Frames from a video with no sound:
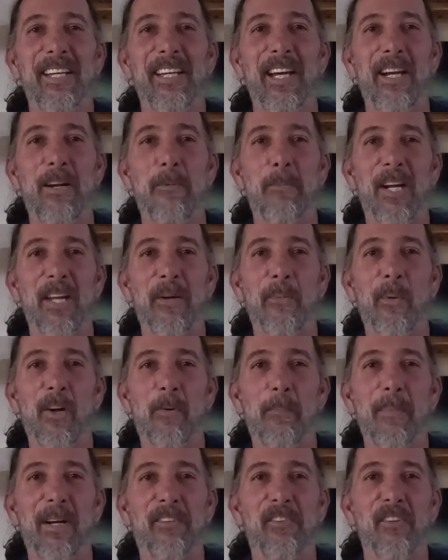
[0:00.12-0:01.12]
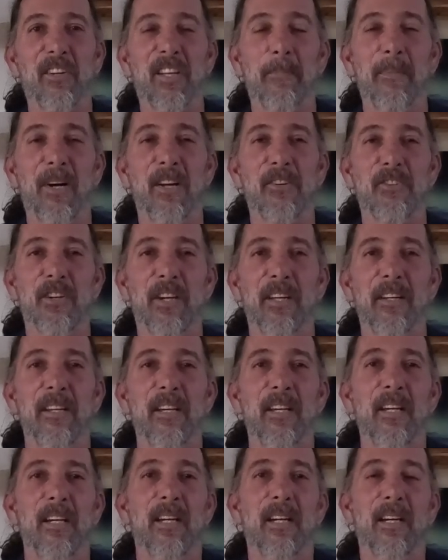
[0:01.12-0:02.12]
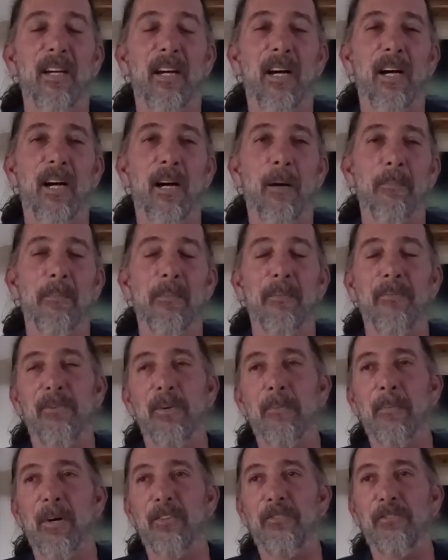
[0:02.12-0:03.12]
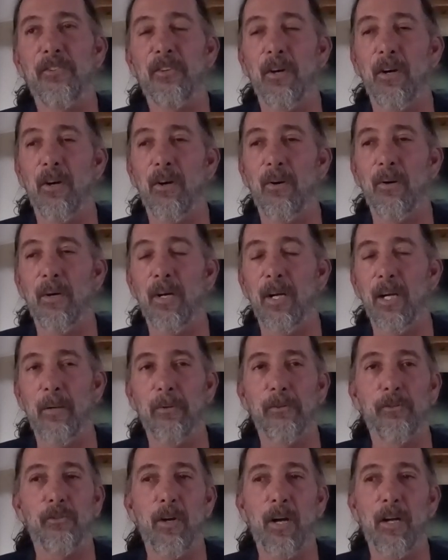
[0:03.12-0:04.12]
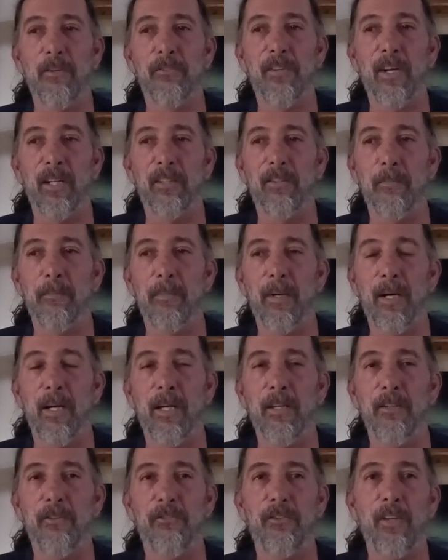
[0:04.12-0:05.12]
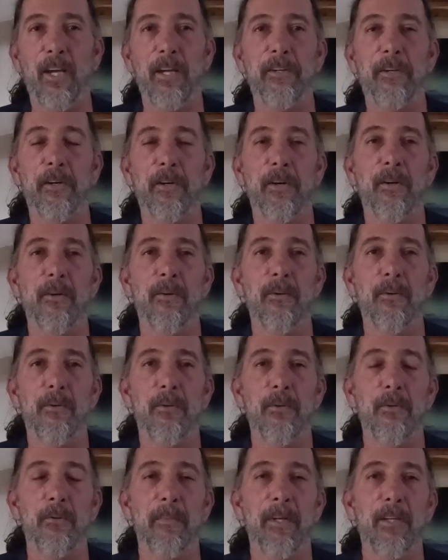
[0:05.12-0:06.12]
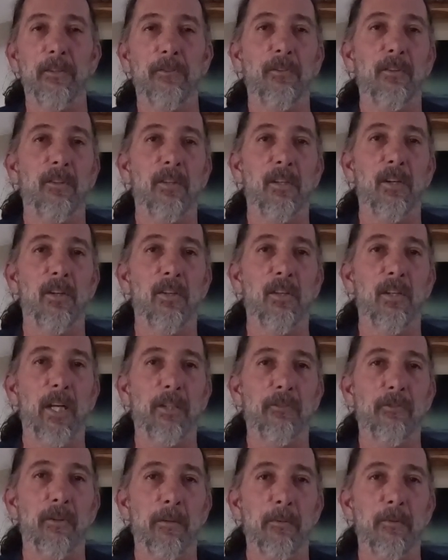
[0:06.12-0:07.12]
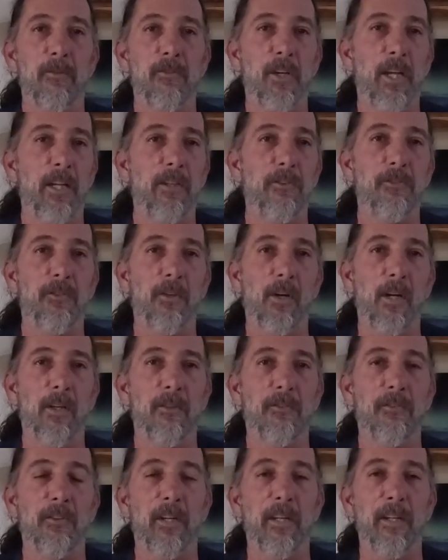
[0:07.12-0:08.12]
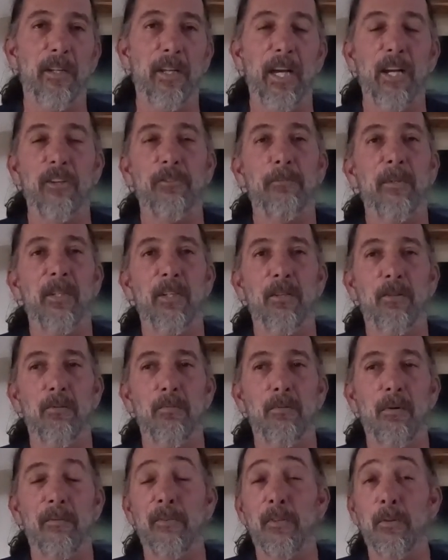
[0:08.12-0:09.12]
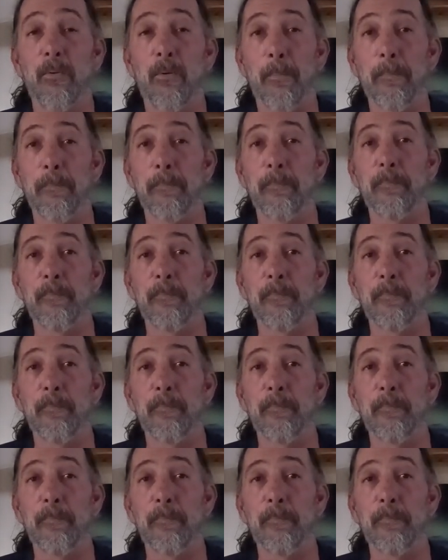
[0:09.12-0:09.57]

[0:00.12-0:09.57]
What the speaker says: Hey everybody, welcome back to the Commodity Gen. A few months ago, I was contacted by Saker, who makes a little electric chainsaws, and they asked me to review them.